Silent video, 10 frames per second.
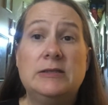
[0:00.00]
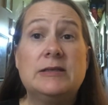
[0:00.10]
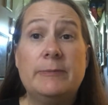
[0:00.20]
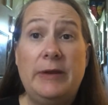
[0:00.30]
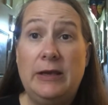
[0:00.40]

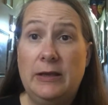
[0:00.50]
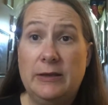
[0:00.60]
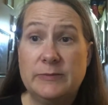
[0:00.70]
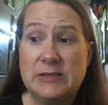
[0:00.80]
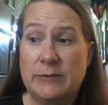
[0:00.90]
to make
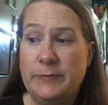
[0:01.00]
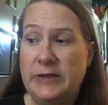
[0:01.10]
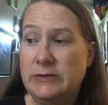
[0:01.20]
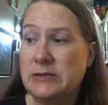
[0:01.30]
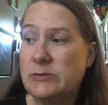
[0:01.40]
him
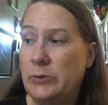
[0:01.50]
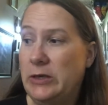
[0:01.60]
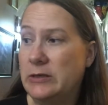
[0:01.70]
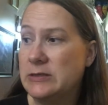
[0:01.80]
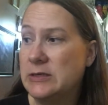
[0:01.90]
something
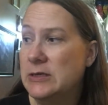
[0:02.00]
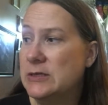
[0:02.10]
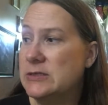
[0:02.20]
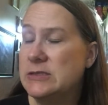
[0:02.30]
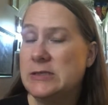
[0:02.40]
sweet
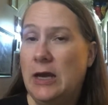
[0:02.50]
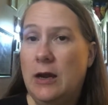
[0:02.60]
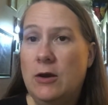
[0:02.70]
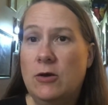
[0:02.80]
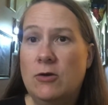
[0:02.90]

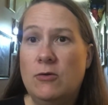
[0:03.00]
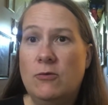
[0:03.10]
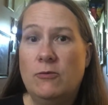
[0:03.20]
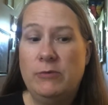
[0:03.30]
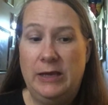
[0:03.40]

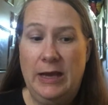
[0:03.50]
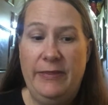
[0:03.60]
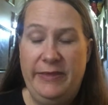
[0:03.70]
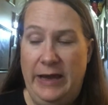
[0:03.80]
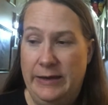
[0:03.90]
so we
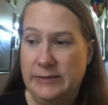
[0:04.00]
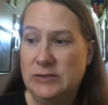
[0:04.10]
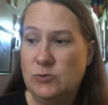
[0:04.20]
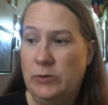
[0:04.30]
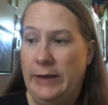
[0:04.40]
got that
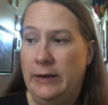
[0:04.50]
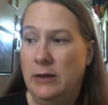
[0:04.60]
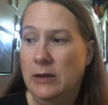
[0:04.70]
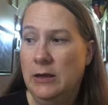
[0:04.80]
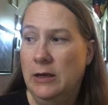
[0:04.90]
as
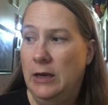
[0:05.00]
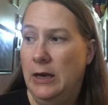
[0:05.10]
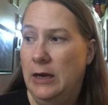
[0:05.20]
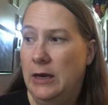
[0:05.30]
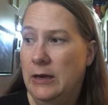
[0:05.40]
well
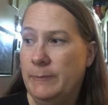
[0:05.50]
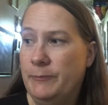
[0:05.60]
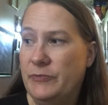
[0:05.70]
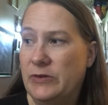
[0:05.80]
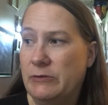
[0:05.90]

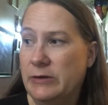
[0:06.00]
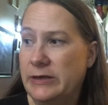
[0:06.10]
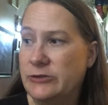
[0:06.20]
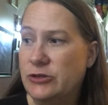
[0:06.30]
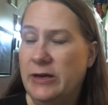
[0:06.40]
um, we're
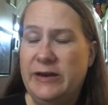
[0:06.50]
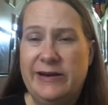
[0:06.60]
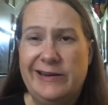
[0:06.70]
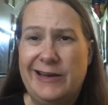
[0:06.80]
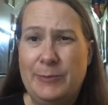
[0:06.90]
gonna try it
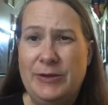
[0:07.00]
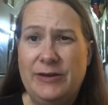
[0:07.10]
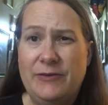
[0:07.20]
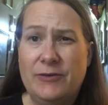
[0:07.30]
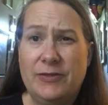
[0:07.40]
in a couple
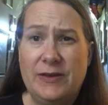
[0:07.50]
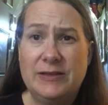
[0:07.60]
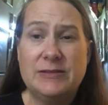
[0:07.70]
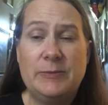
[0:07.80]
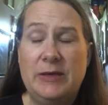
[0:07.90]
of different
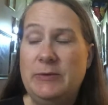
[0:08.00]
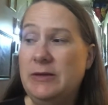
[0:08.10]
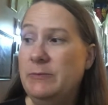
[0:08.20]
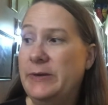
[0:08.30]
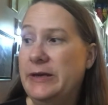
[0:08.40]
things
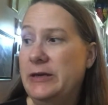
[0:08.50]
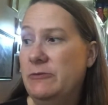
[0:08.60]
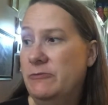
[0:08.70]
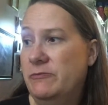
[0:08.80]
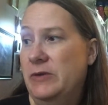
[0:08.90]
maybe but
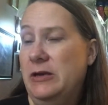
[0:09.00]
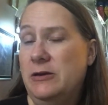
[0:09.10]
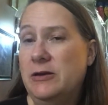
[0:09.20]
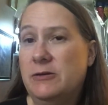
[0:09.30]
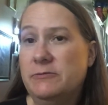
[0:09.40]
I
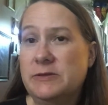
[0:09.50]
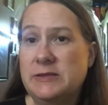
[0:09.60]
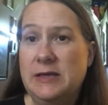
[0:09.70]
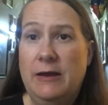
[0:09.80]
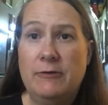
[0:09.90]
don't know we'll
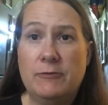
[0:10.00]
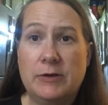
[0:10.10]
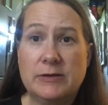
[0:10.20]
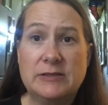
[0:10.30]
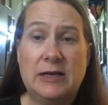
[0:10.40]
see how it
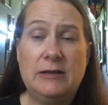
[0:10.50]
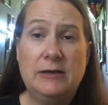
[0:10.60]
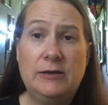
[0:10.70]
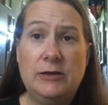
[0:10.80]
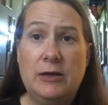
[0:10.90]
works I'll
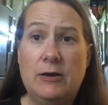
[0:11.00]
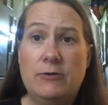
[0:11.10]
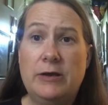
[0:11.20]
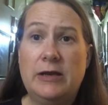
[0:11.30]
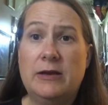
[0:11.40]
let you
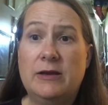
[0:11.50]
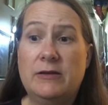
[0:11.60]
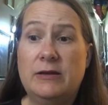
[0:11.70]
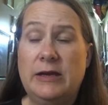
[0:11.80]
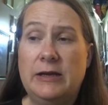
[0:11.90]
know in a
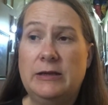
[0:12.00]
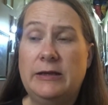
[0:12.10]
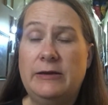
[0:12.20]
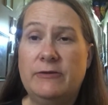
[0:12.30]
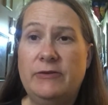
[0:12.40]
in a
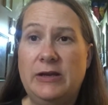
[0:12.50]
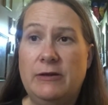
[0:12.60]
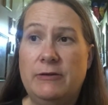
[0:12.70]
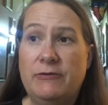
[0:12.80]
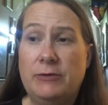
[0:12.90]
later
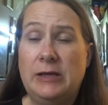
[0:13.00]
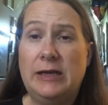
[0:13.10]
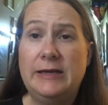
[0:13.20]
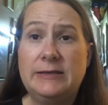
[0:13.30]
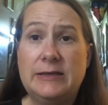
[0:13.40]
video if we
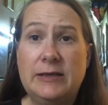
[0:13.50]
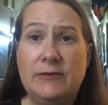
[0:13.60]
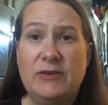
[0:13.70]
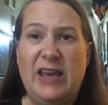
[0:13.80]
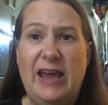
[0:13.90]
liked it
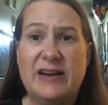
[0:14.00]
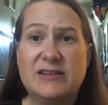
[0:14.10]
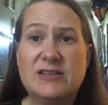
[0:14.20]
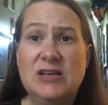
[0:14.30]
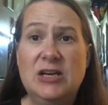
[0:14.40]
if it had
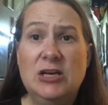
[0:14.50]
a